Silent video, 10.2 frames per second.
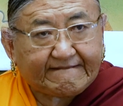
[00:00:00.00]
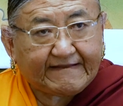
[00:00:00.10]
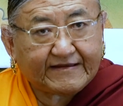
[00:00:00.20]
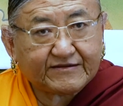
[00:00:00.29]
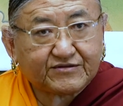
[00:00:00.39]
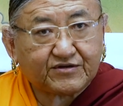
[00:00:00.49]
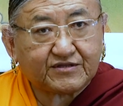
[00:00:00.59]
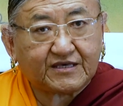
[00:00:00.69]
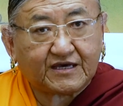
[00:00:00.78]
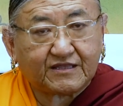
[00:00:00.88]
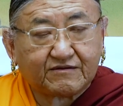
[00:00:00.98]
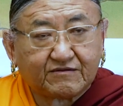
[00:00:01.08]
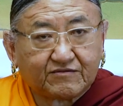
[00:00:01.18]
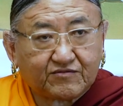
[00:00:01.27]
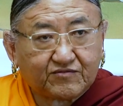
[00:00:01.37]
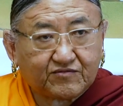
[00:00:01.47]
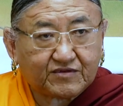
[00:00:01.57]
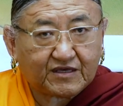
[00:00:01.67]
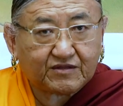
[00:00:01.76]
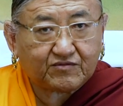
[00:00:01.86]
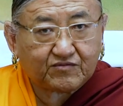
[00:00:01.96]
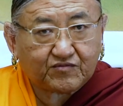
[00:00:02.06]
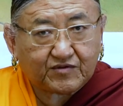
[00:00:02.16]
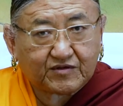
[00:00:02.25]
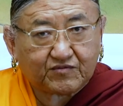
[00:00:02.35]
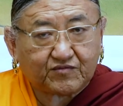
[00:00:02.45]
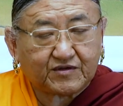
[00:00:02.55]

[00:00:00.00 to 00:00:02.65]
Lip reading: And so then when